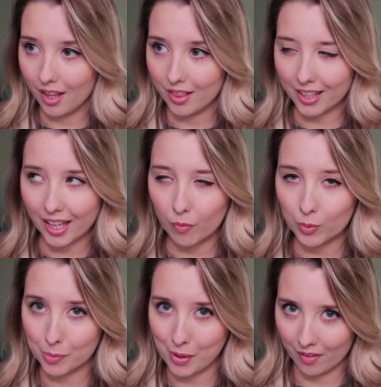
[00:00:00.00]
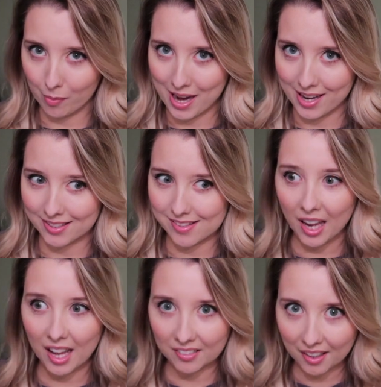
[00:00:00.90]
The cave was a bit of a mess,
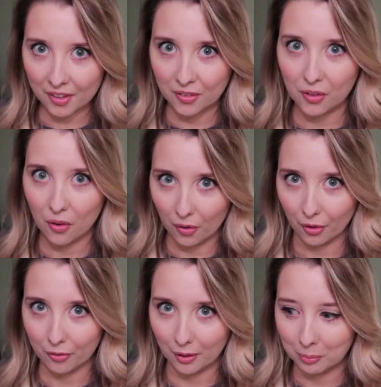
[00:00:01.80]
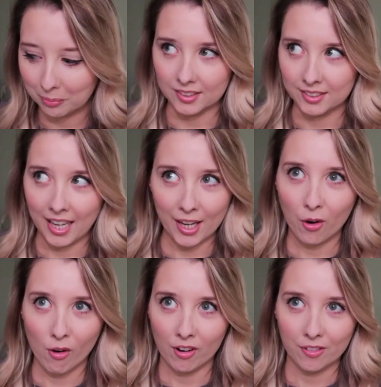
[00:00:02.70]
a literal horror film.
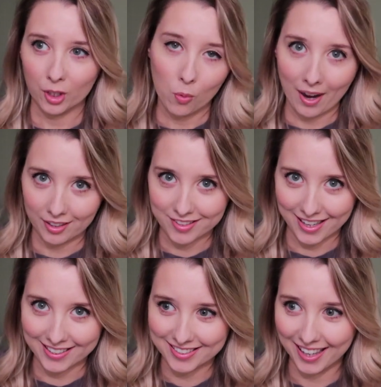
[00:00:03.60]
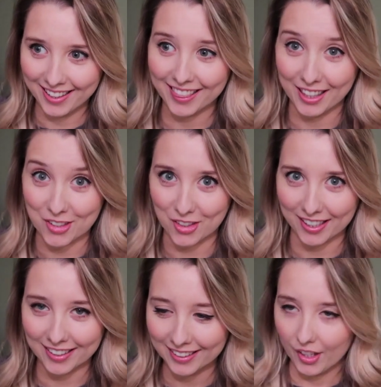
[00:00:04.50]
Decor of acquired taste,
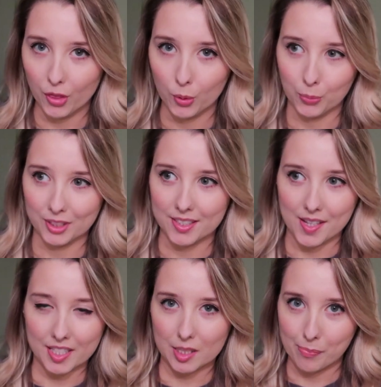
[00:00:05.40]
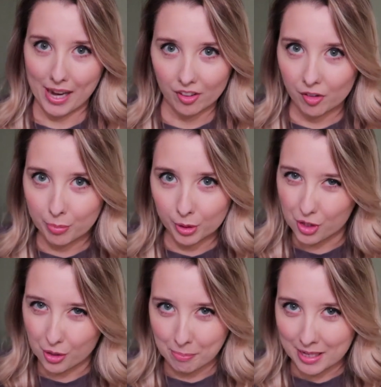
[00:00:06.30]
literally. There was the smell of
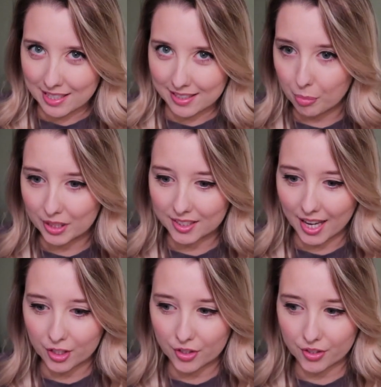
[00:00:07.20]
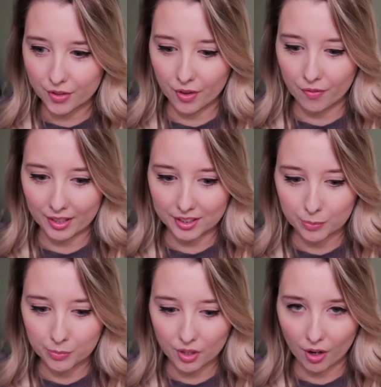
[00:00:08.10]
butchered meat. Possessions of the
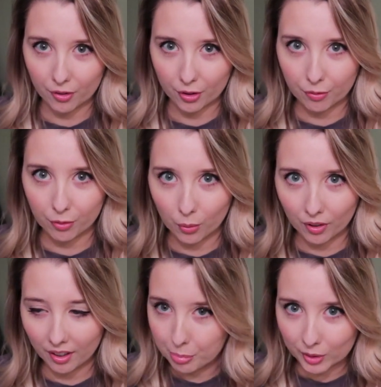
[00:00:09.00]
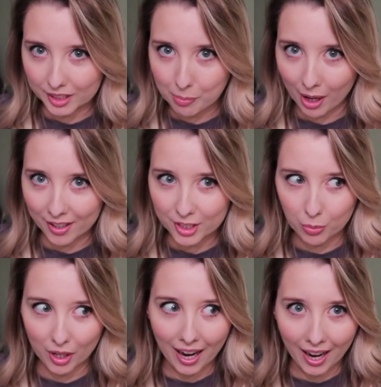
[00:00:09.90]
victims covered the floor. Body parts
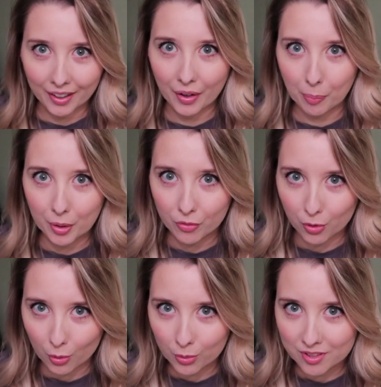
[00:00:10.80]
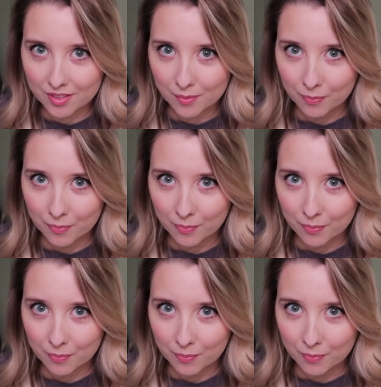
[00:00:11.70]
were hanging up in rows.